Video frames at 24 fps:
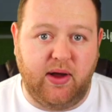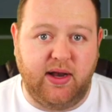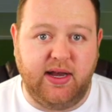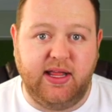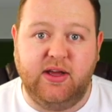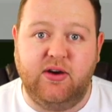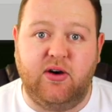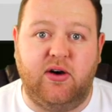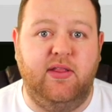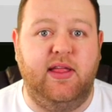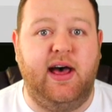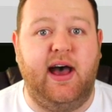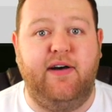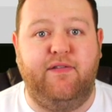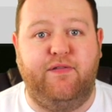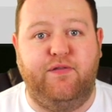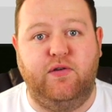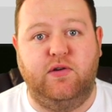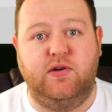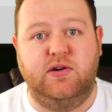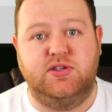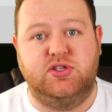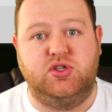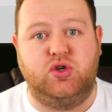and he got that
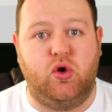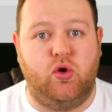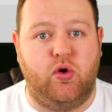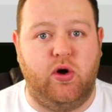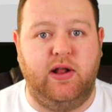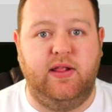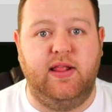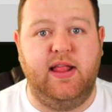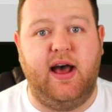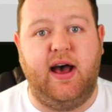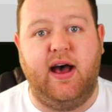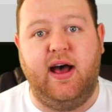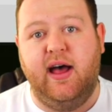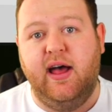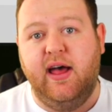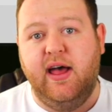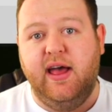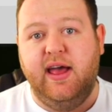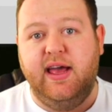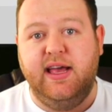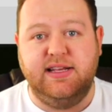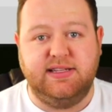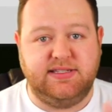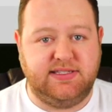for scoring that
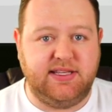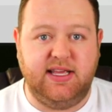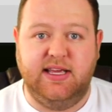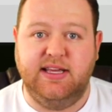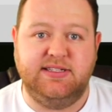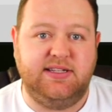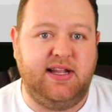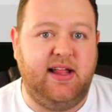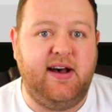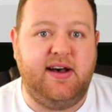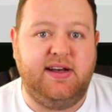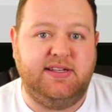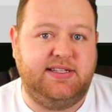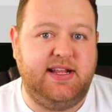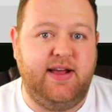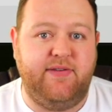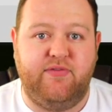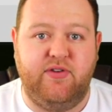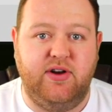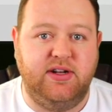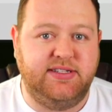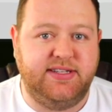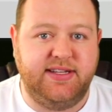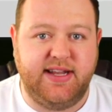his last
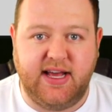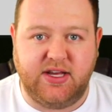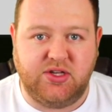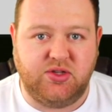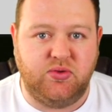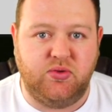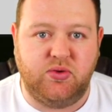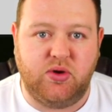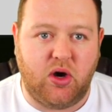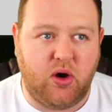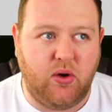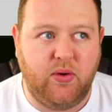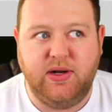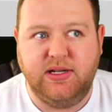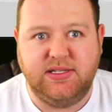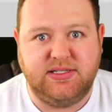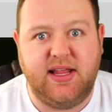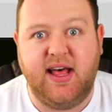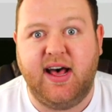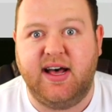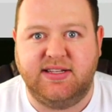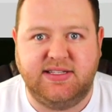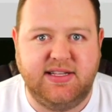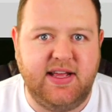ever international goal in
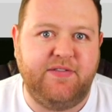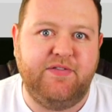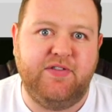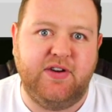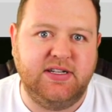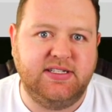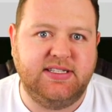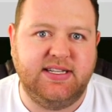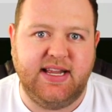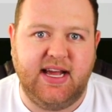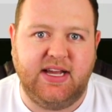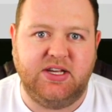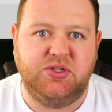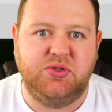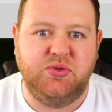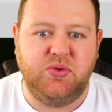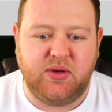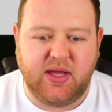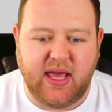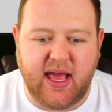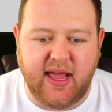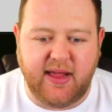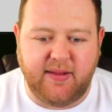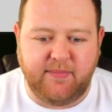his last ever
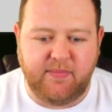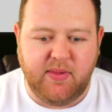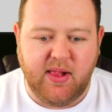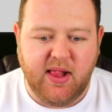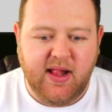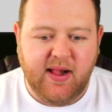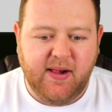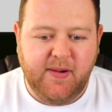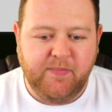international game.